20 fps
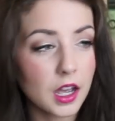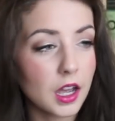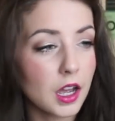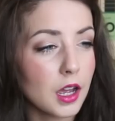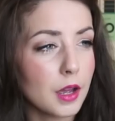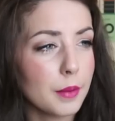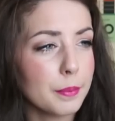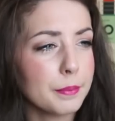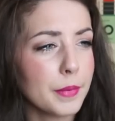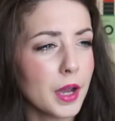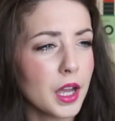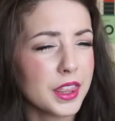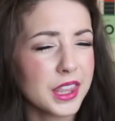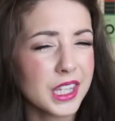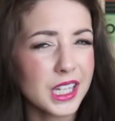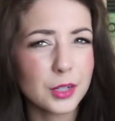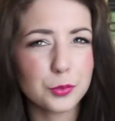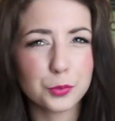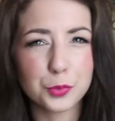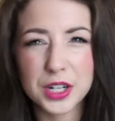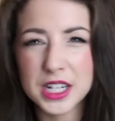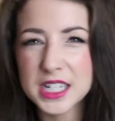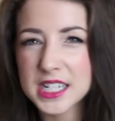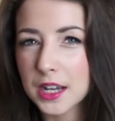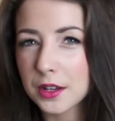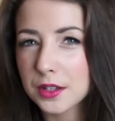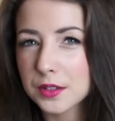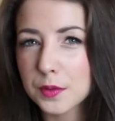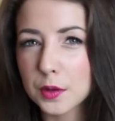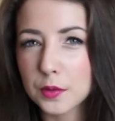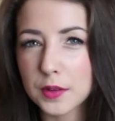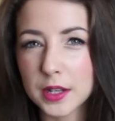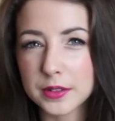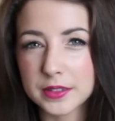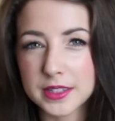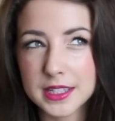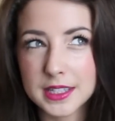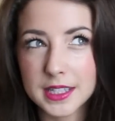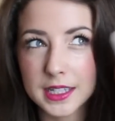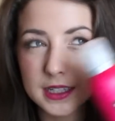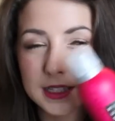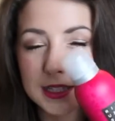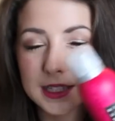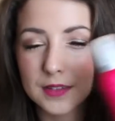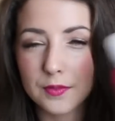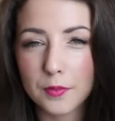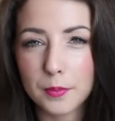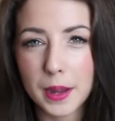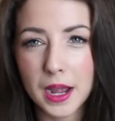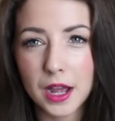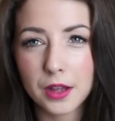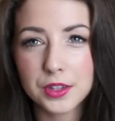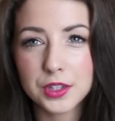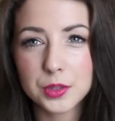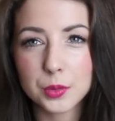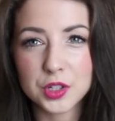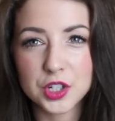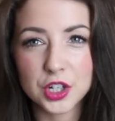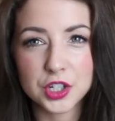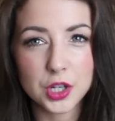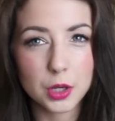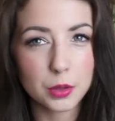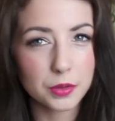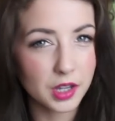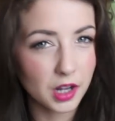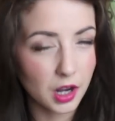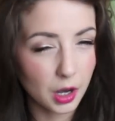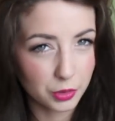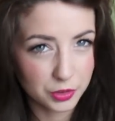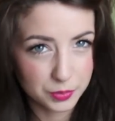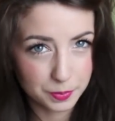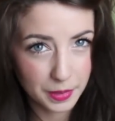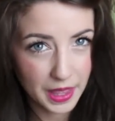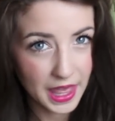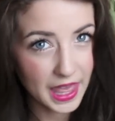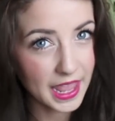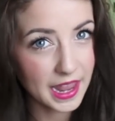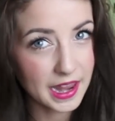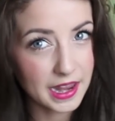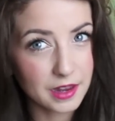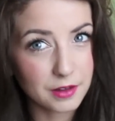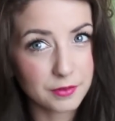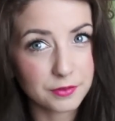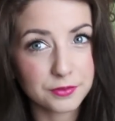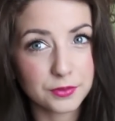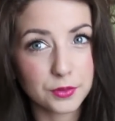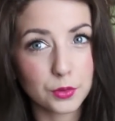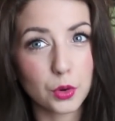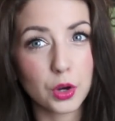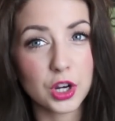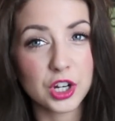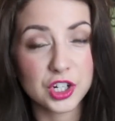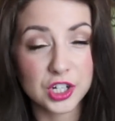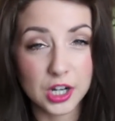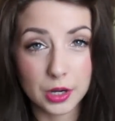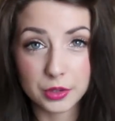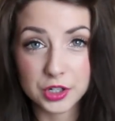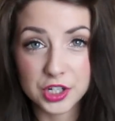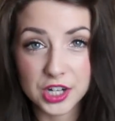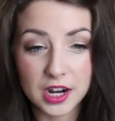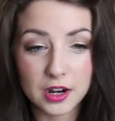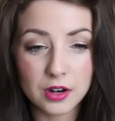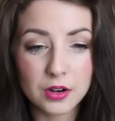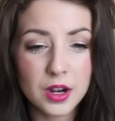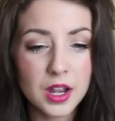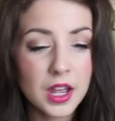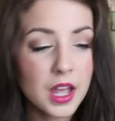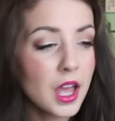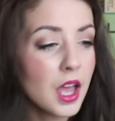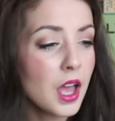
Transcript: I think it retails for around £6-7, which I don't think I would pay for a shower gel,